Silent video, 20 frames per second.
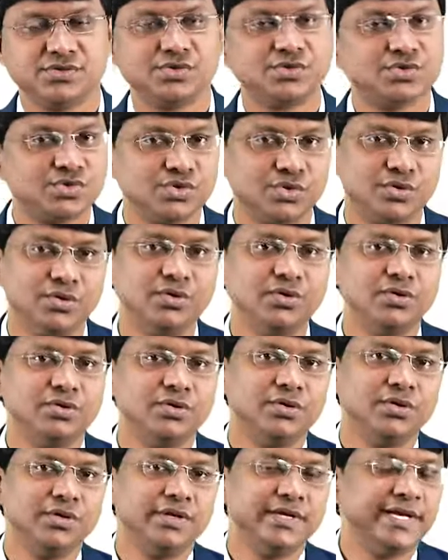So,
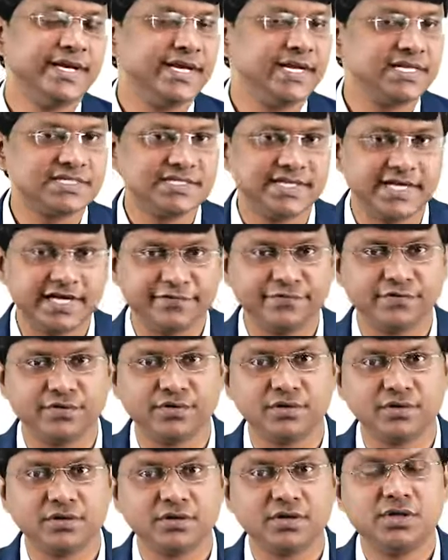it is
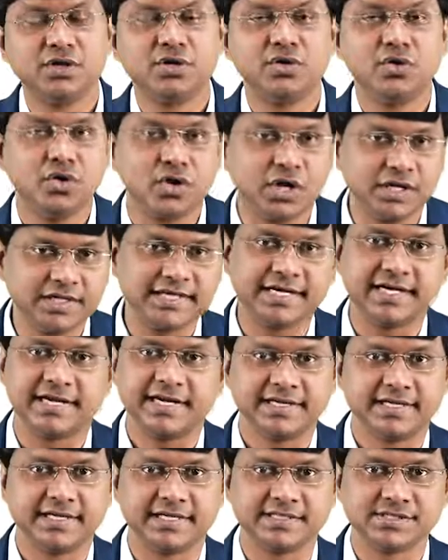therefore not the
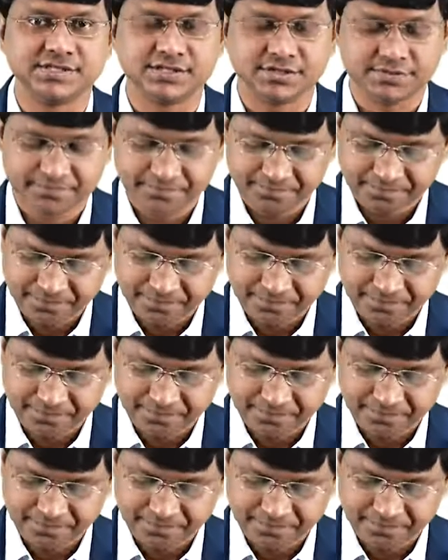correct answer.